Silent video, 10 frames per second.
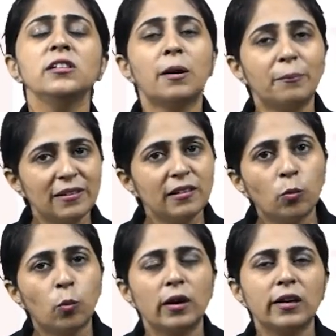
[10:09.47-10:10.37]
the basic
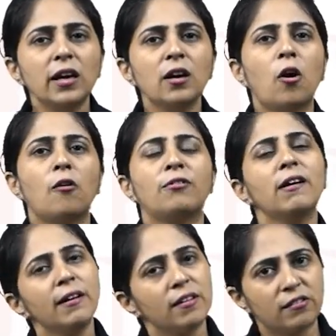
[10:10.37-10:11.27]
working of our
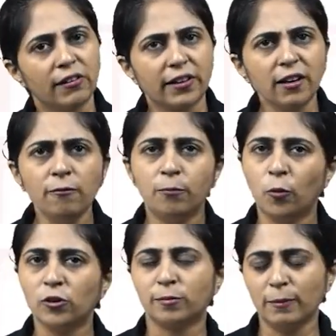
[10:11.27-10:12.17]
restrictive
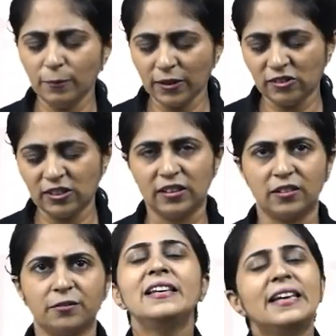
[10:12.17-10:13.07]
Boltzmann machine.
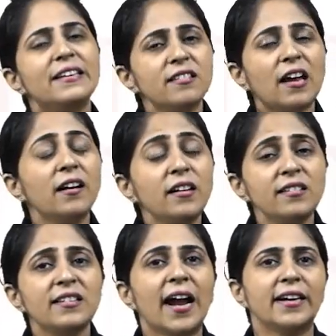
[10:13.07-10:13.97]
Let us
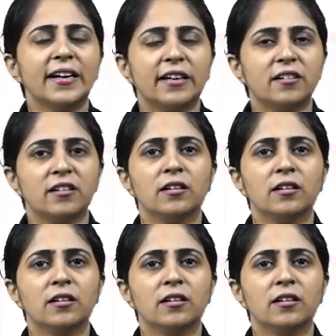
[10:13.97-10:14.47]
understand it.